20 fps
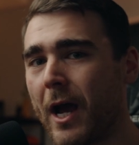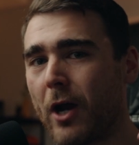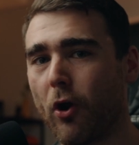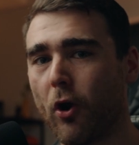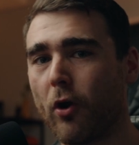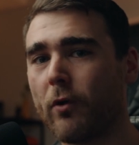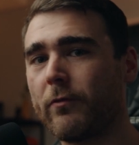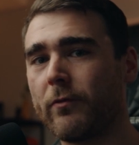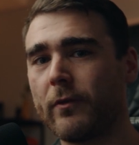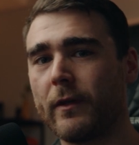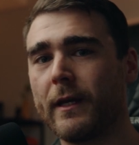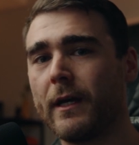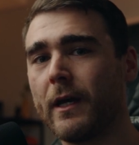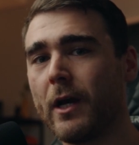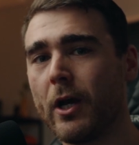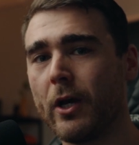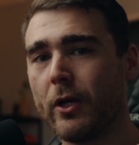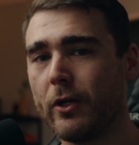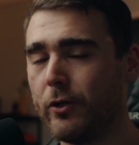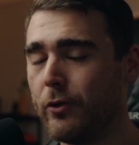And hopefully
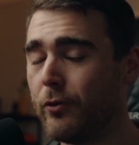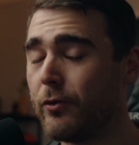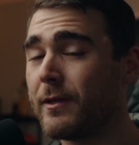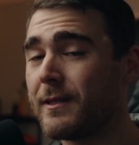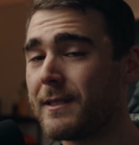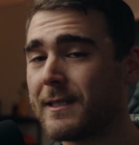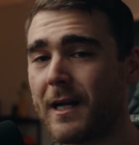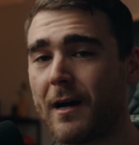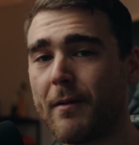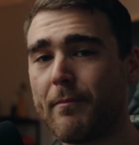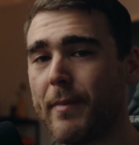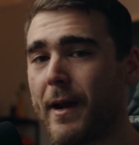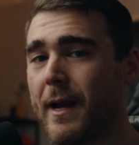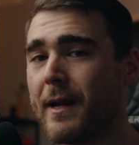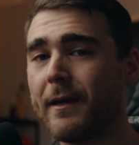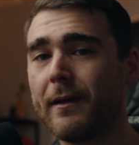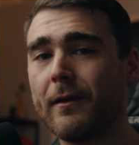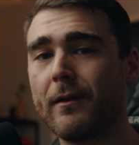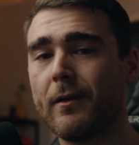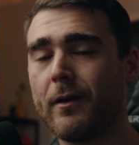you can start
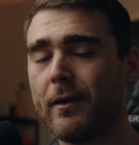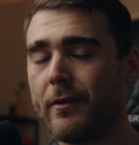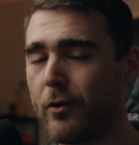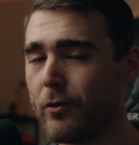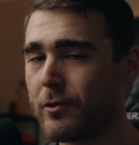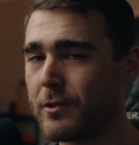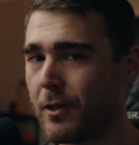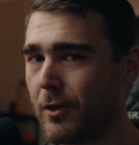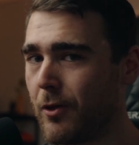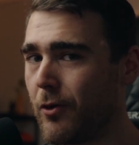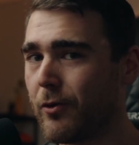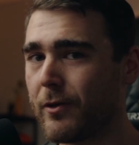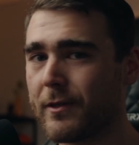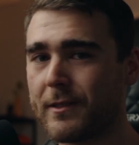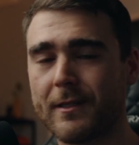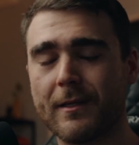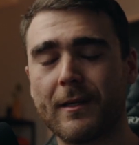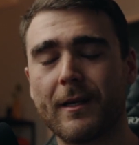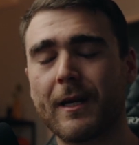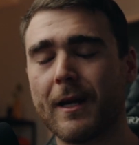baiting those
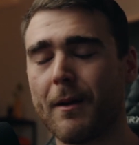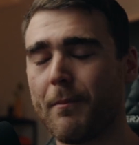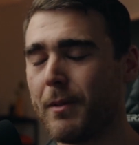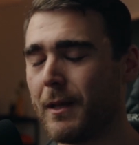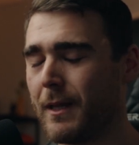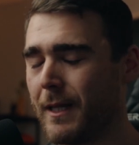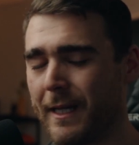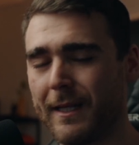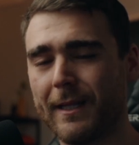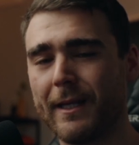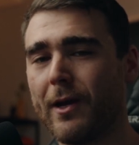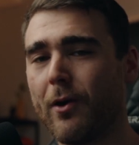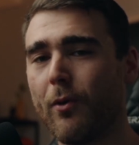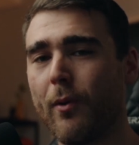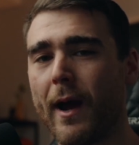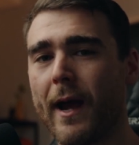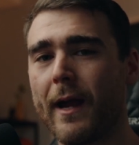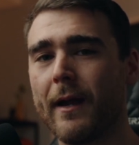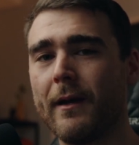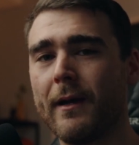logs completely
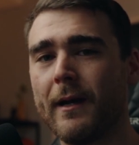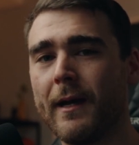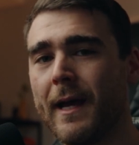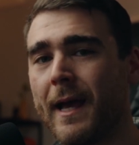away.